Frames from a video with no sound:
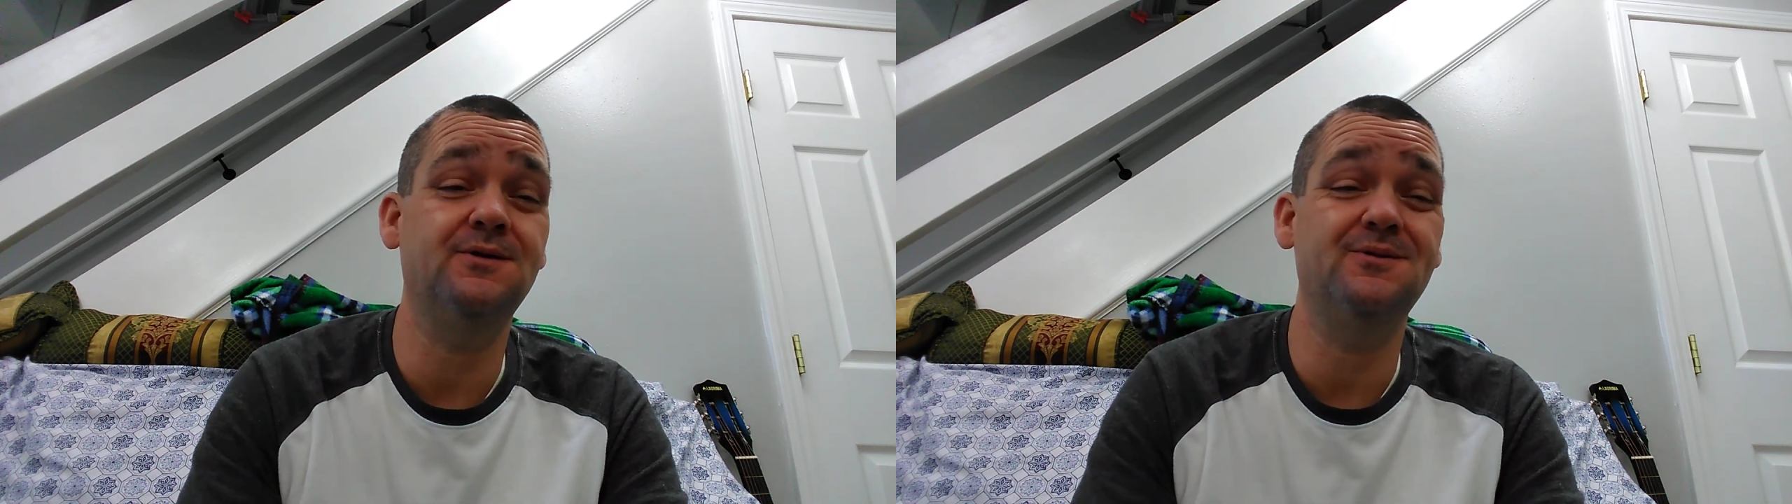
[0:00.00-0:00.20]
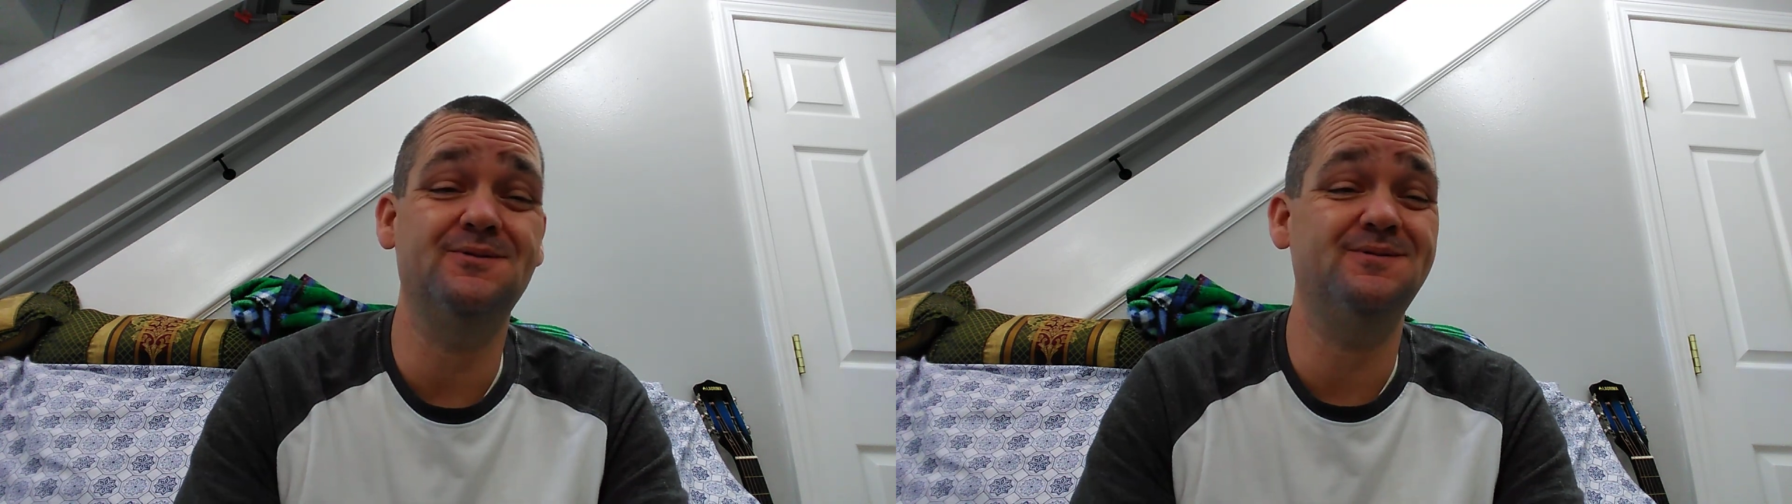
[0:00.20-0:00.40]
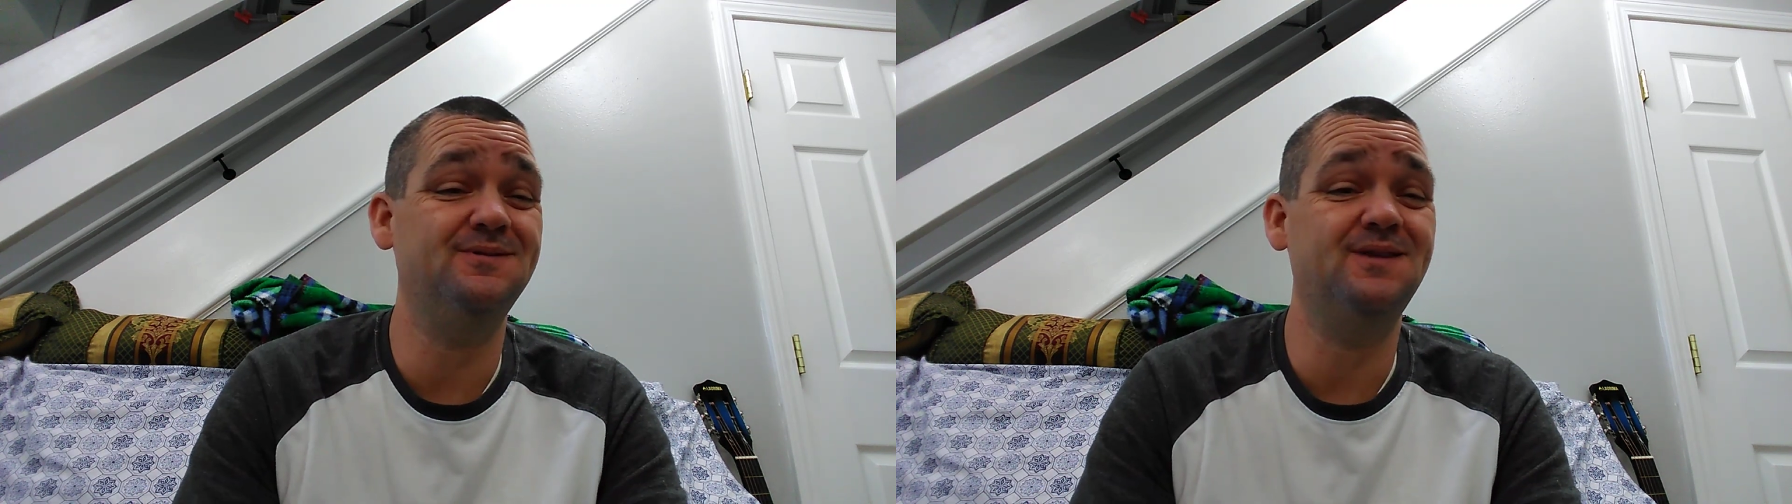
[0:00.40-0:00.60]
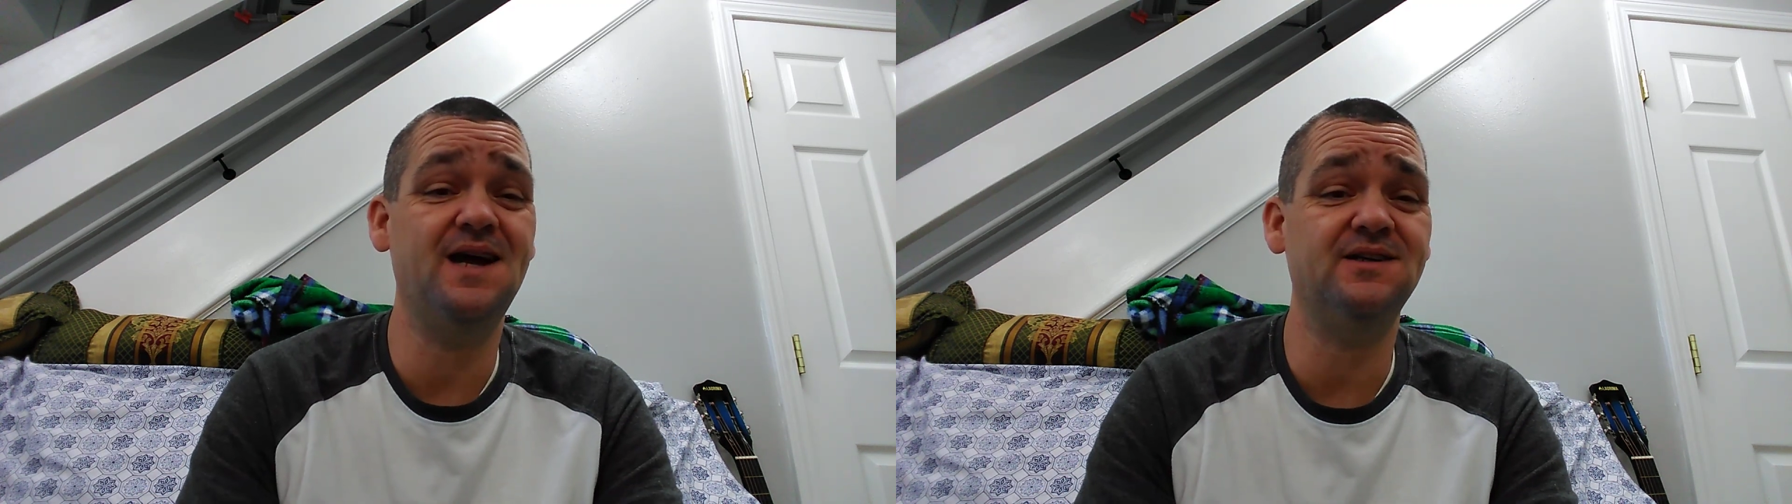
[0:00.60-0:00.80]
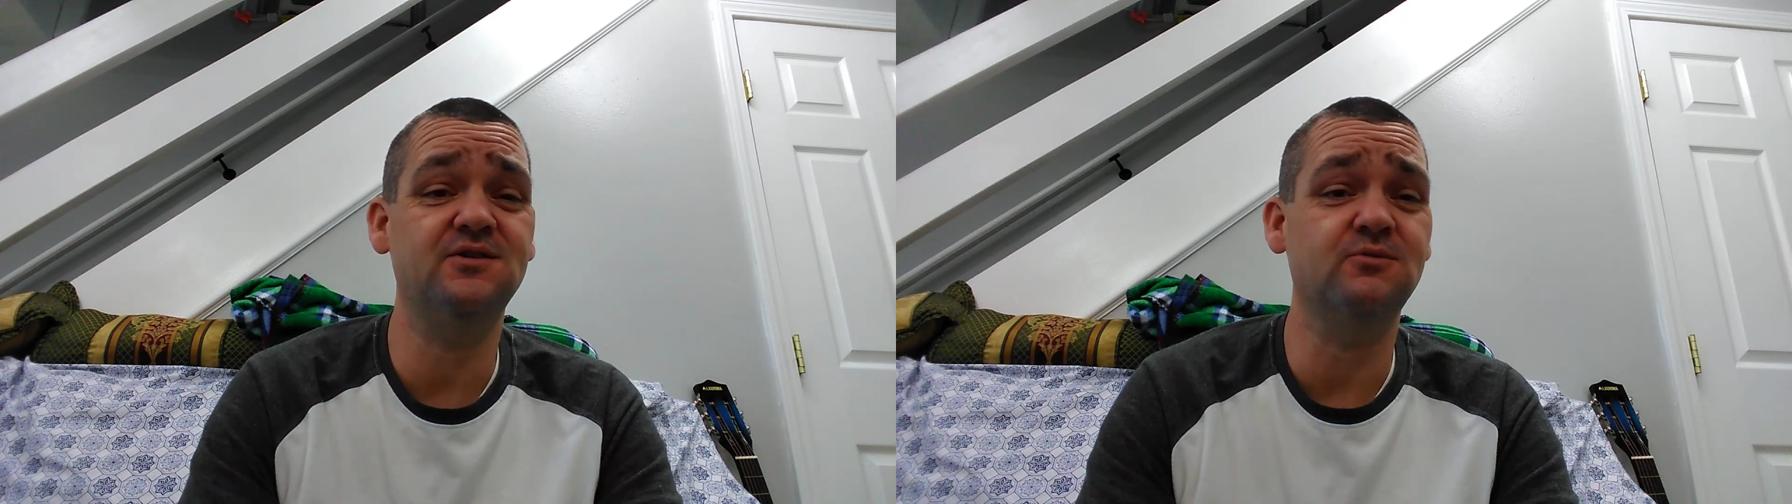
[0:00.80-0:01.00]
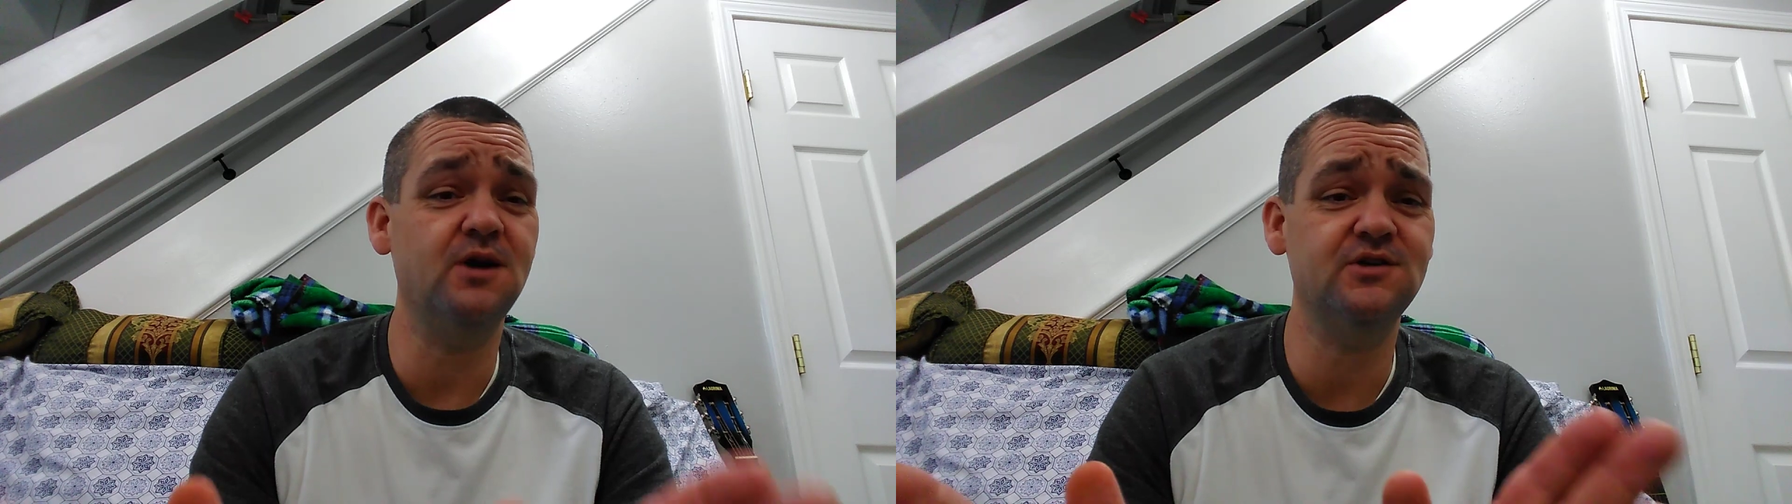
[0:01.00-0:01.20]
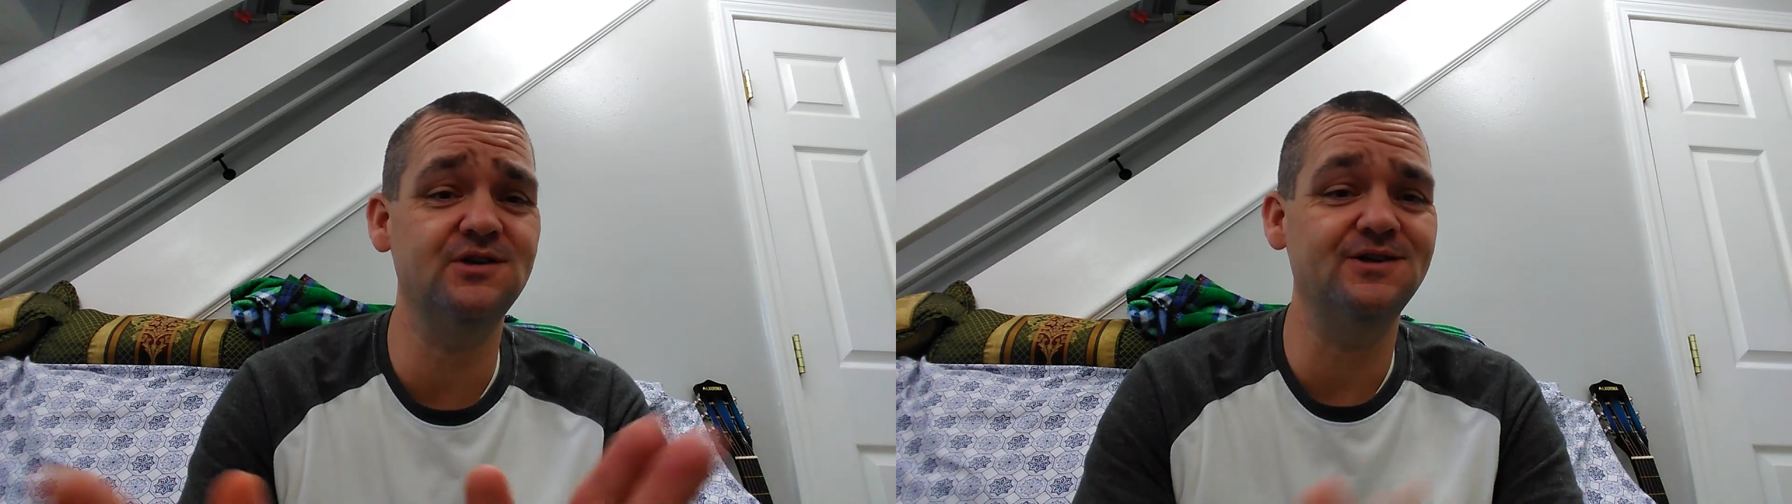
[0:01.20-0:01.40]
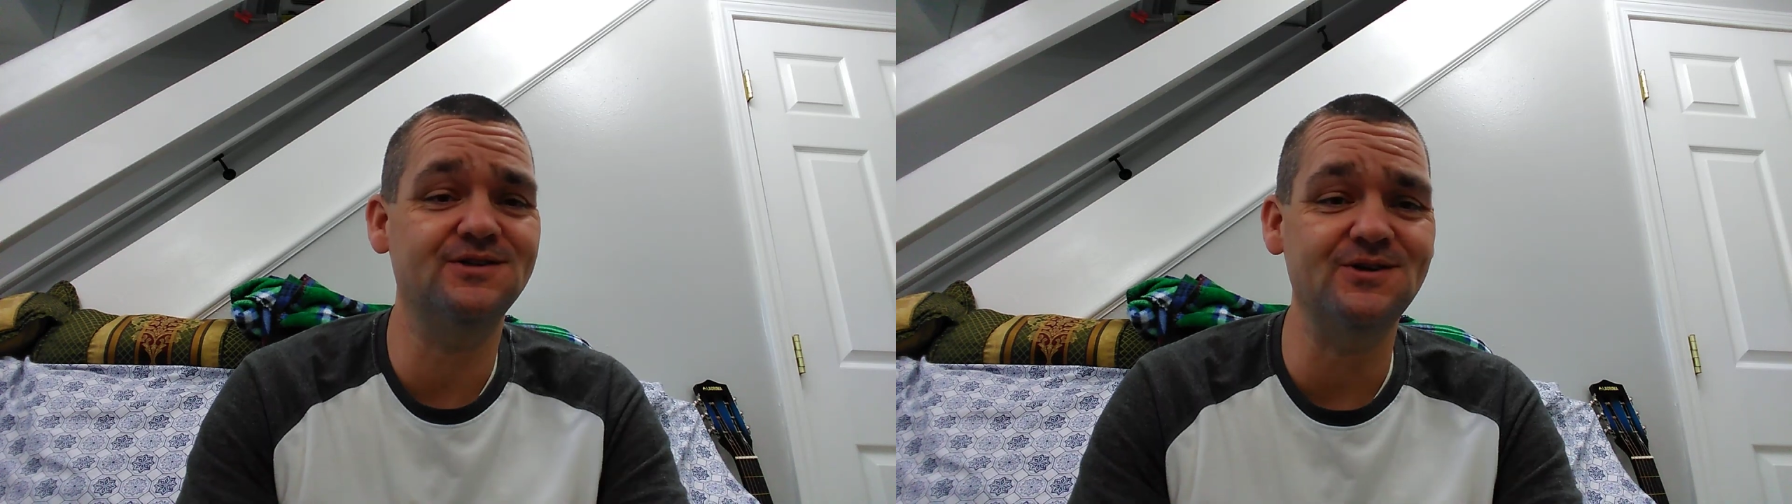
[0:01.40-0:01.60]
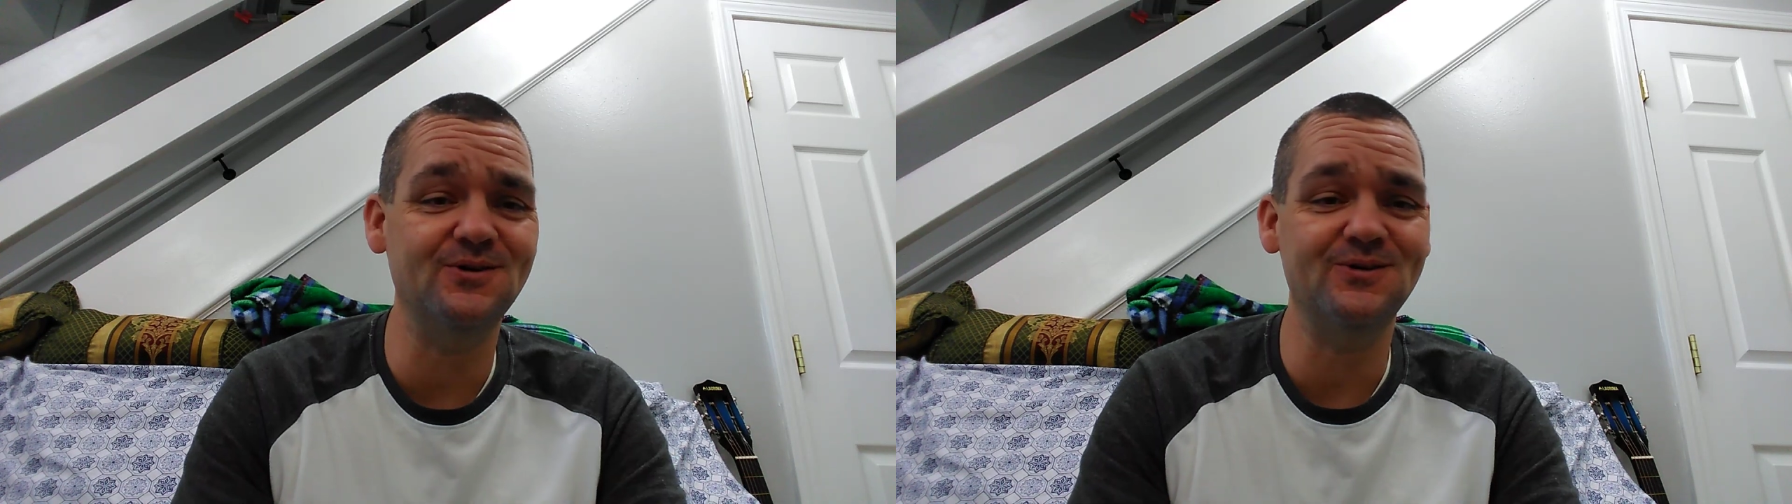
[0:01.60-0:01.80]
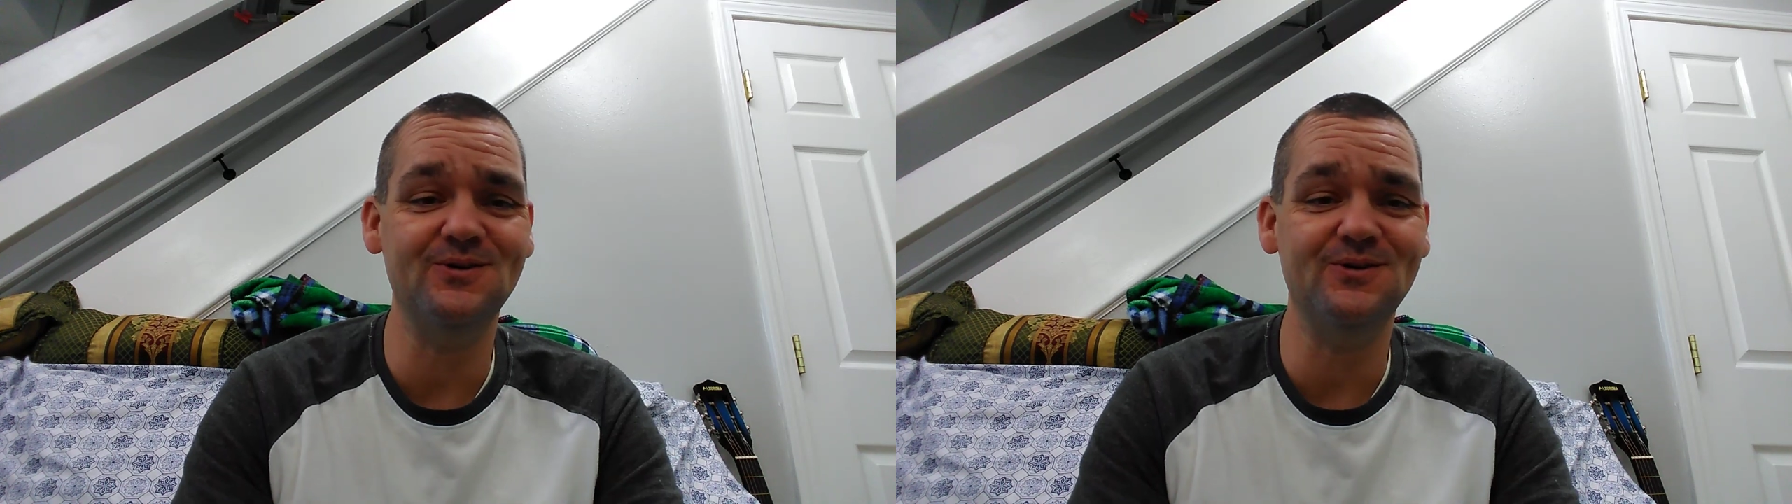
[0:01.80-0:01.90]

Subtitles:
Don't like the direction it's going,